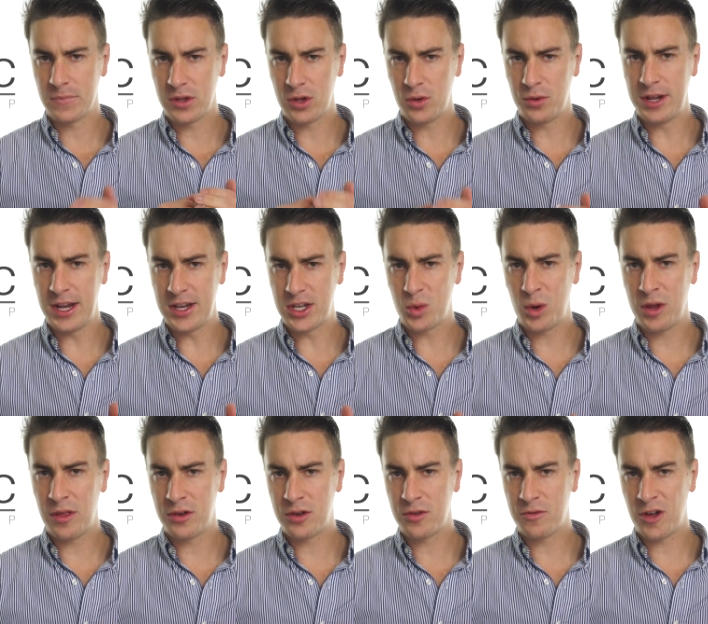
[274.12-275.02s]
You'll need to
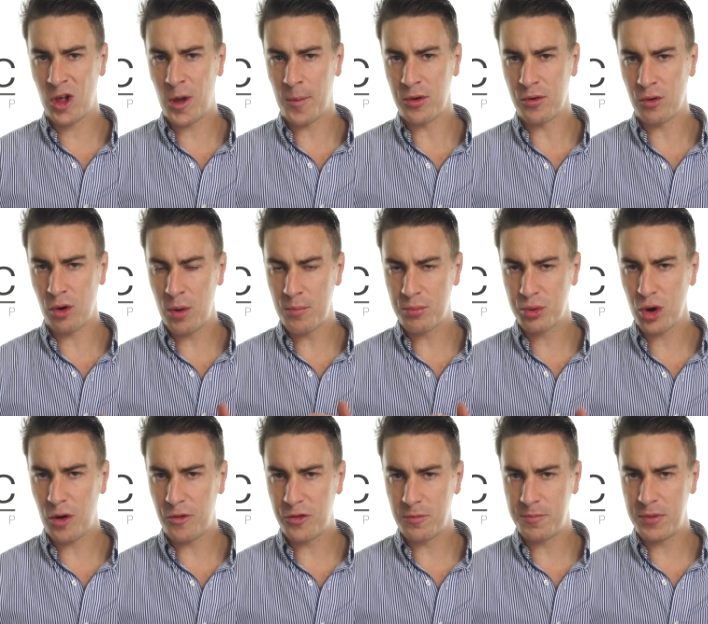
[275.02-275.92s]
either develop your own
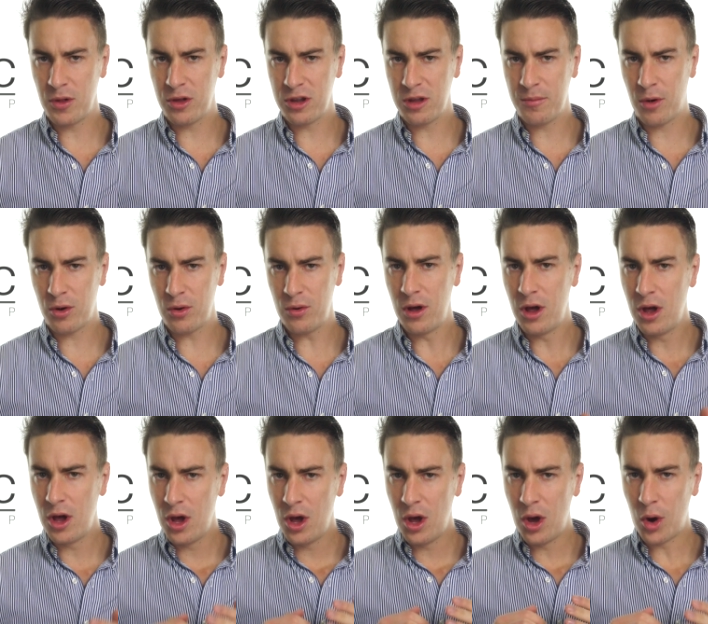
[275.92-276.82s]
profitability model
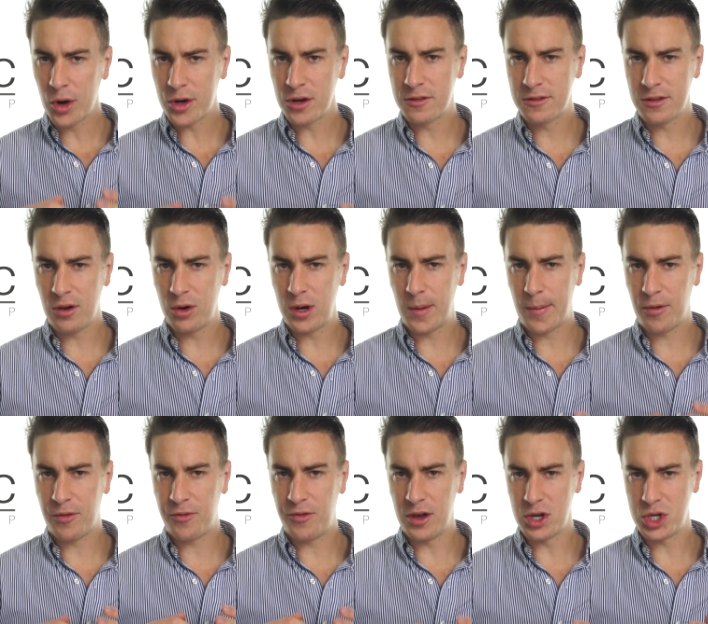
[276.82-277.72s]
or consult a
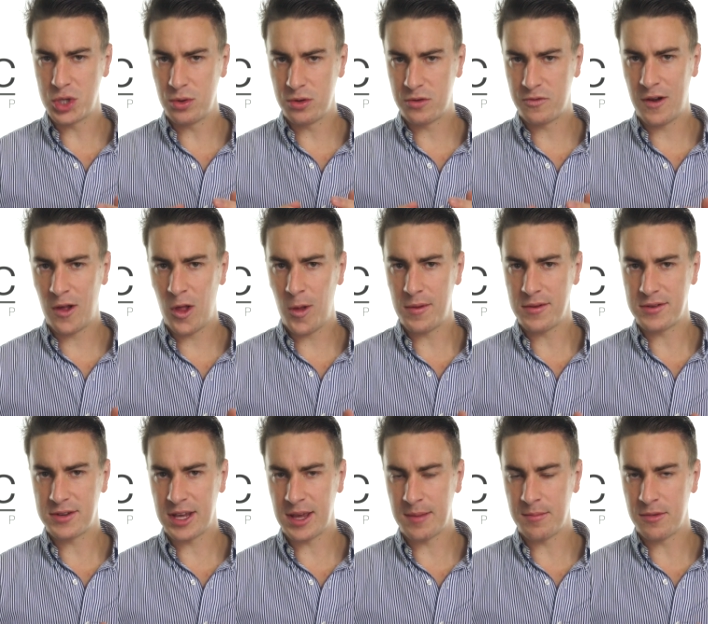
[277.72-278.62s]
professional development
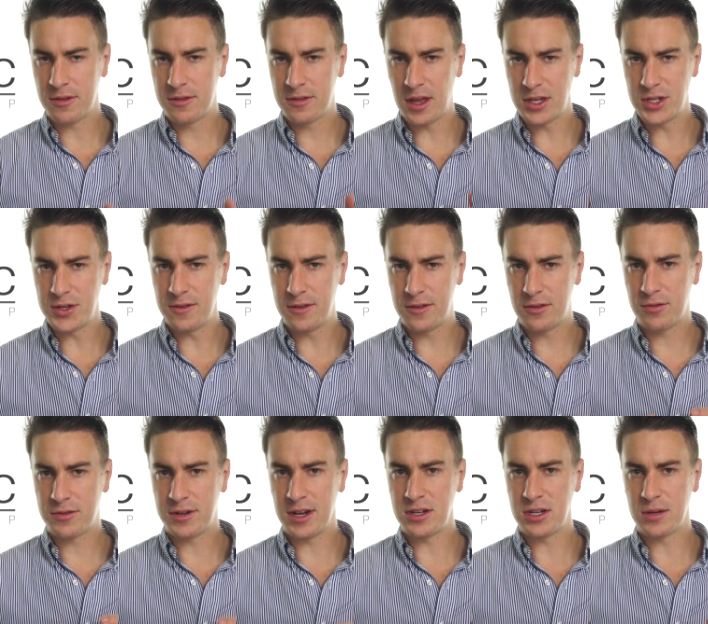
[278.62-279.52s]
team such as
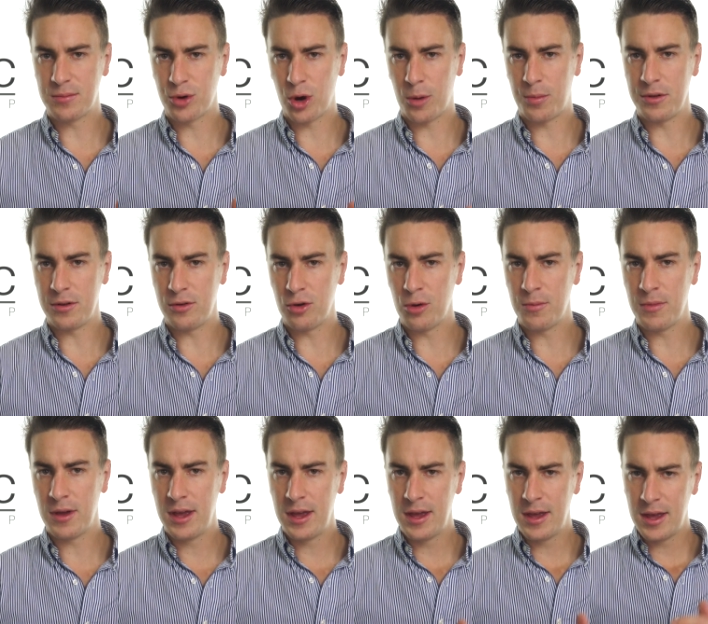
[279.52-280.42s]
Strategic Property
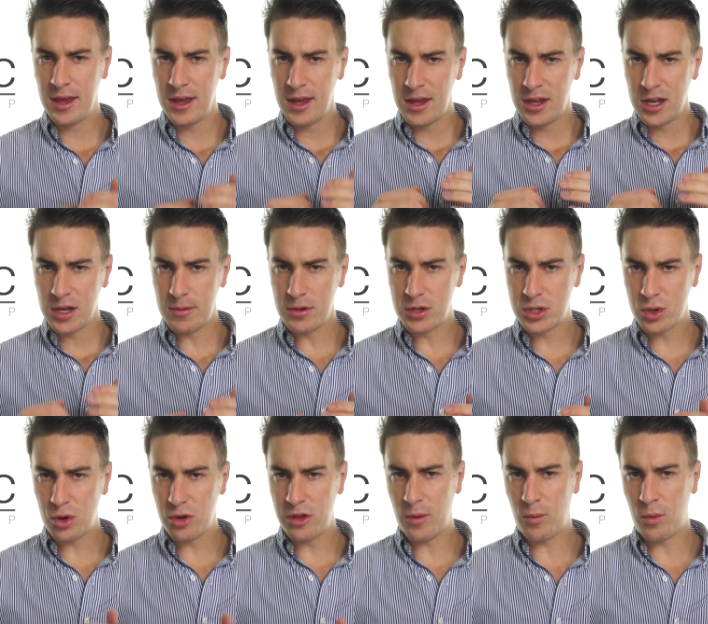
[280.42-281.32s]
Group to be
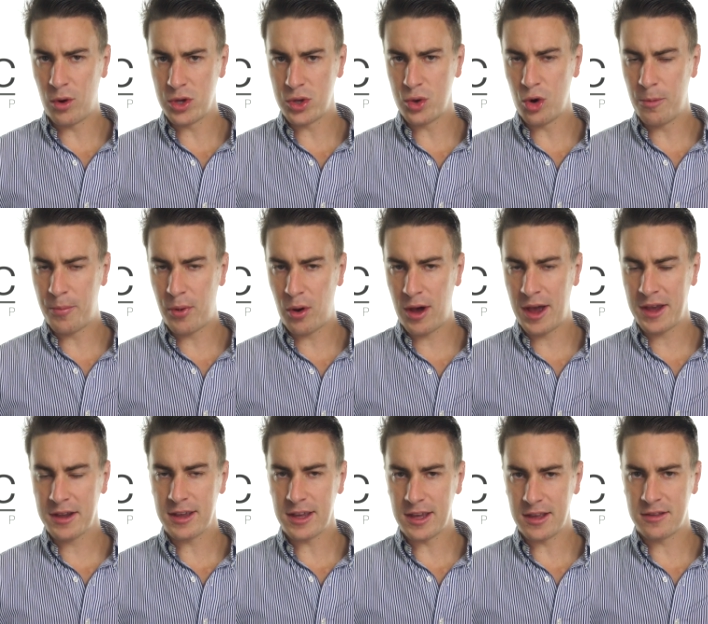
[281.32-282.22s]
sure that what you're
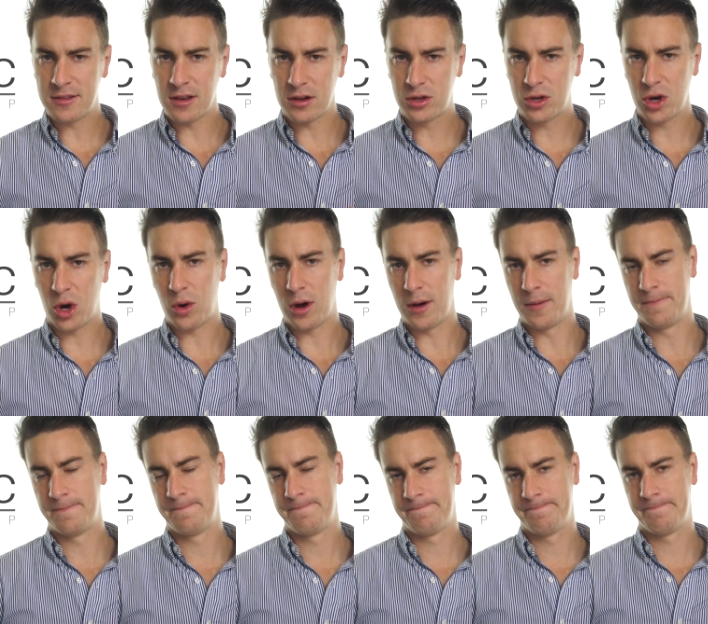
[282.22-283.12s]
buying is a goer.
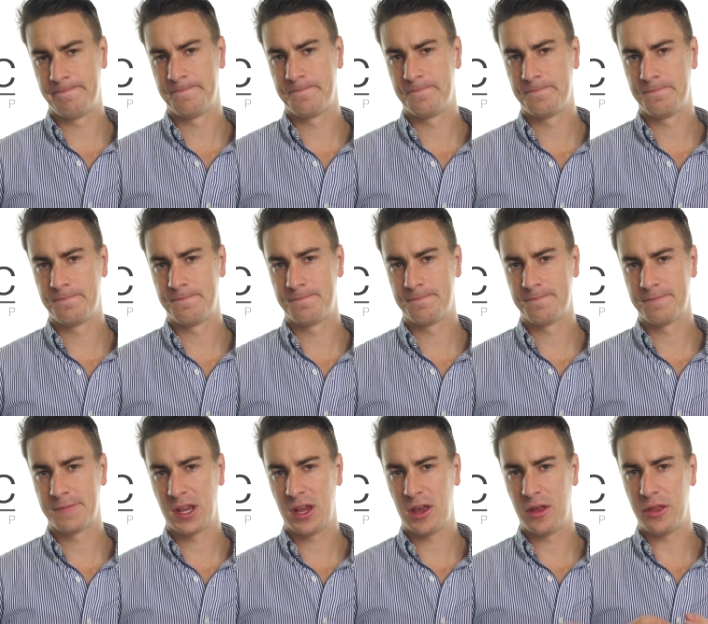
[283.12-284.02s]

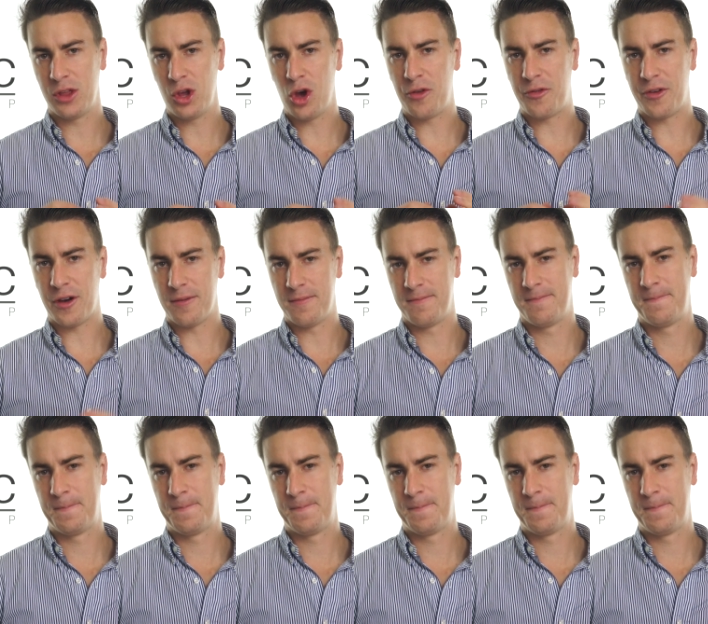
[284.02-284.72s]
The offer.